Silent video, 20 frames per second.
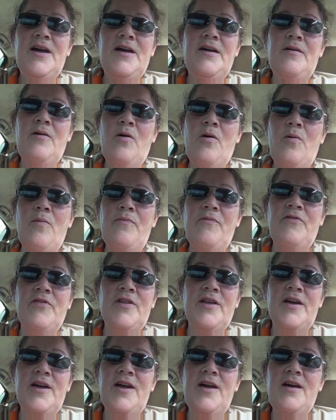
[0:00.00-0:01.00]
And
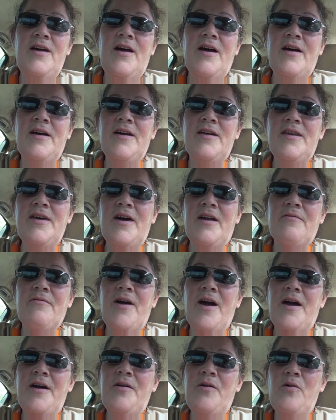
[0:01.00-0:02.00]
hopefully I can get a
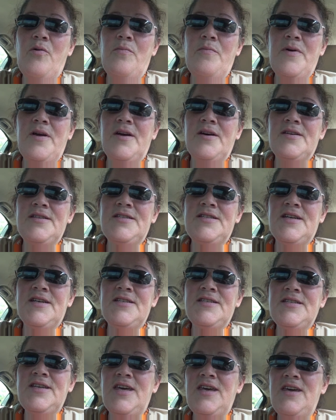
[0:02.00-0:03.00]
ride home, because
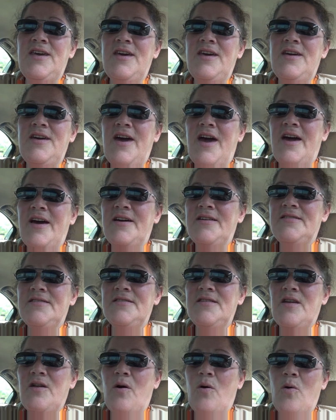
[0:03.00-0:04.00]
Tuskegee
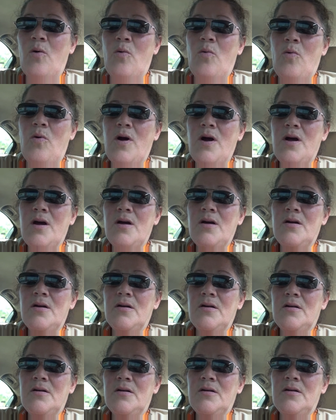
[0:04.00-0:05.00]
has no
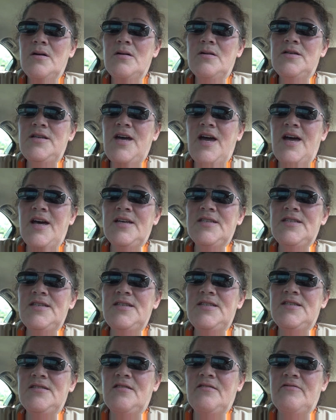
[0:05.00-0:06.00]

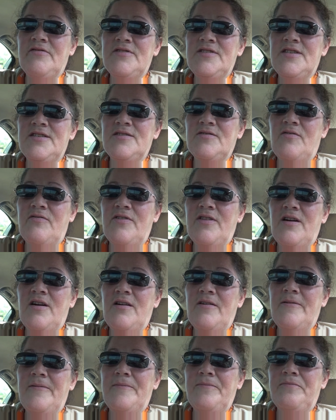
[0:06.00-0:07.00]
taxi services over
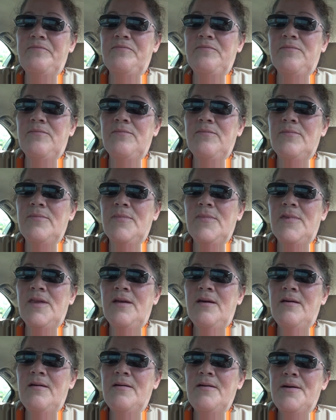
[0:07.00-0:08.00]
there.
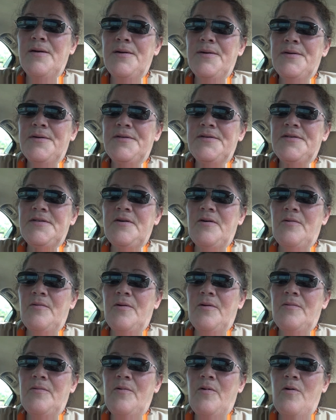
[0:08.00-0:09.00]

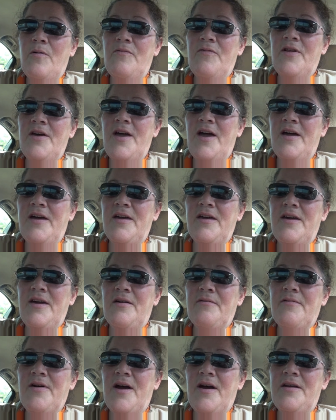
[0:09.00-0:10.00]
So hopefully I can
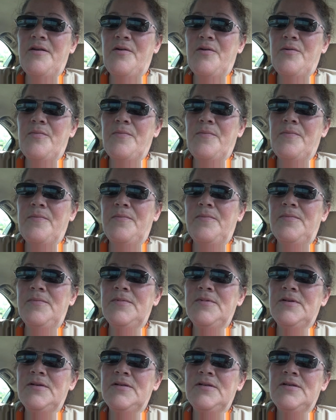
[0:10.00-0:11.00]
get a ride home.
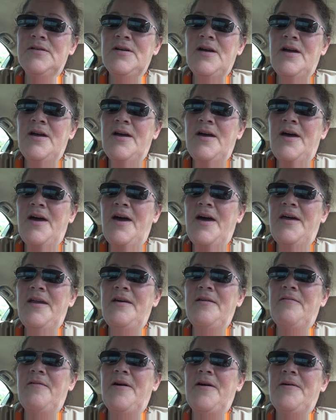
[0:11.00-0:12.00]
At
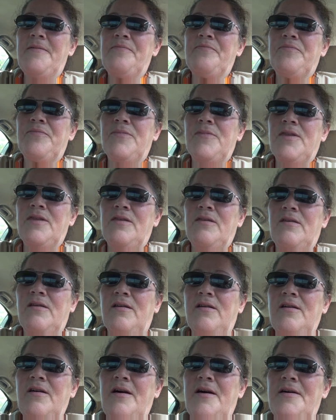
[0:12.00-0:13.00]
any rate,
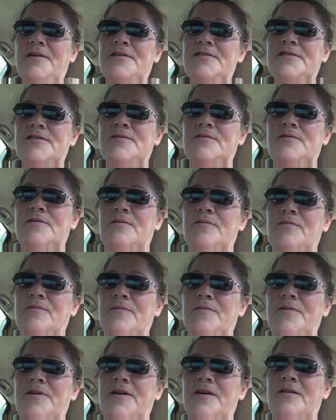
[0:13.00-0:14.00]
I just
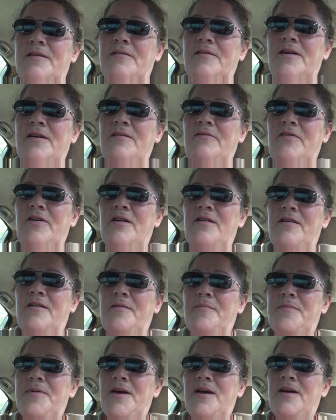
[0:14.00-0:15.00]
going to give you an
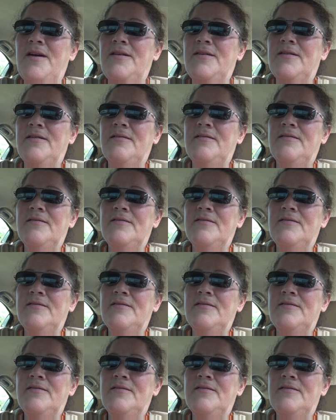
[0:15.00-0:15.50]
update.